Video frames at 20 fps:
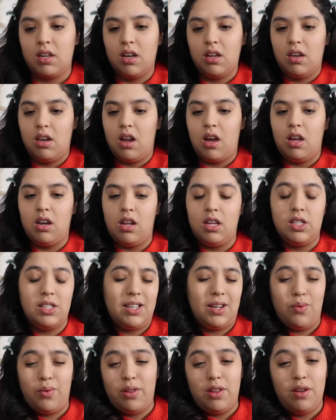
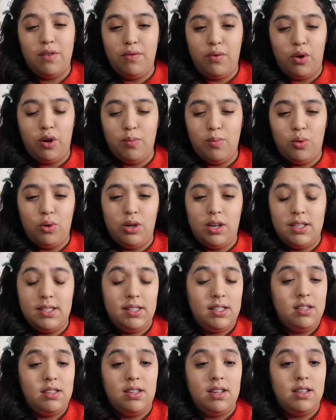like really affordable and
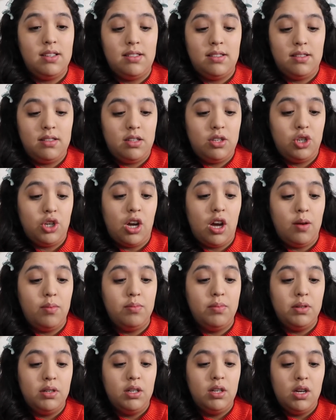it does the
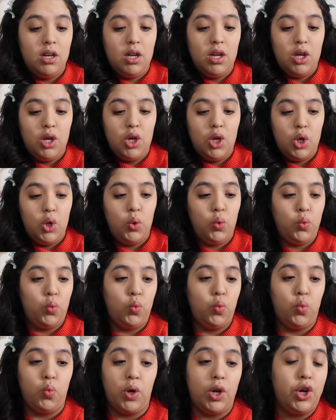job
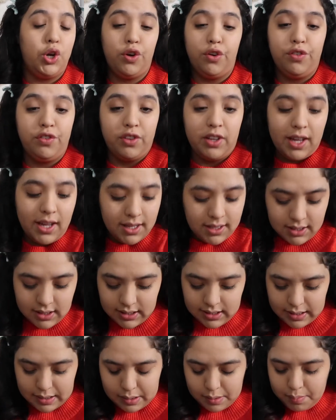wonderfully,
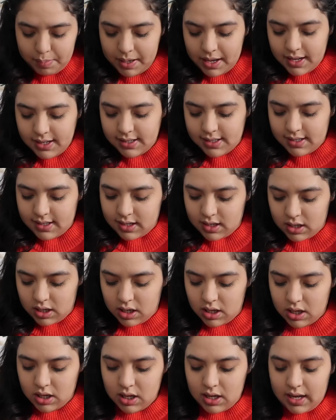but
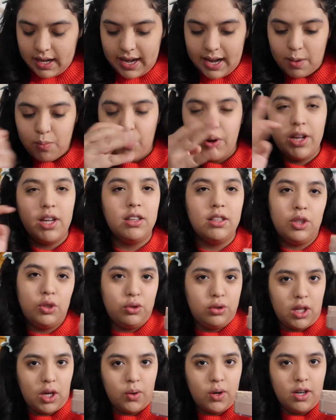I'm running a little
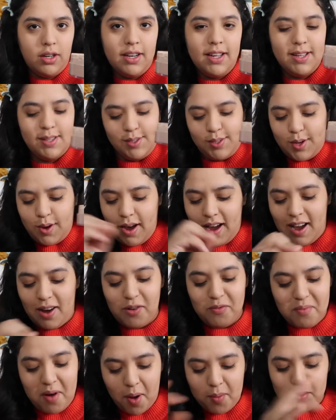low on it, so
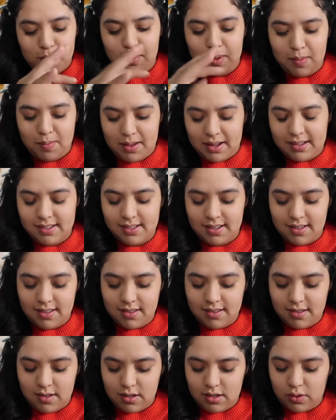I'll probably mix
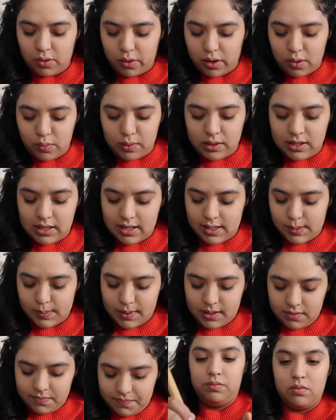in the Laura one as well.